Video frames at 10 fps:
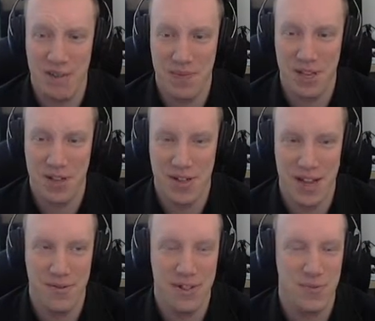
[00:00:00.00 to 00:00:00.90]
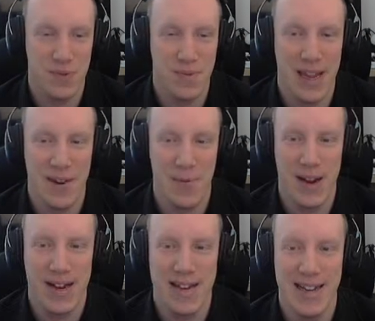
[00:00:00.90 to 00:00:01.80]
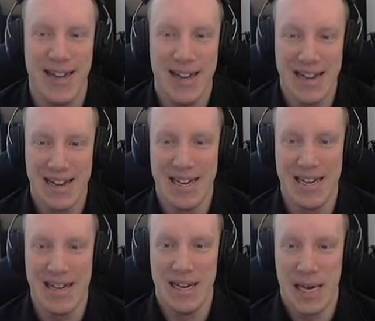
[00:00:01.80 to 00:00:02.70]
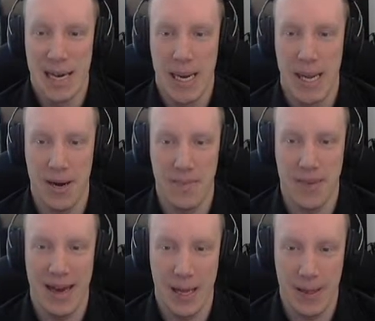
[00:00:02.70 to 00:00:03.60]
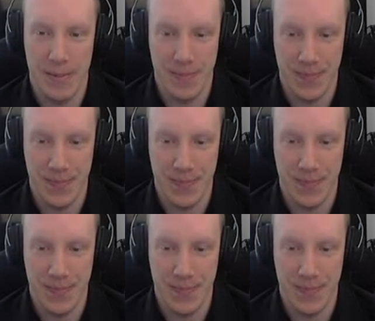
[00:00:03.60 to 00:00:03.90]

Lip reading: because now this will be a really long battle.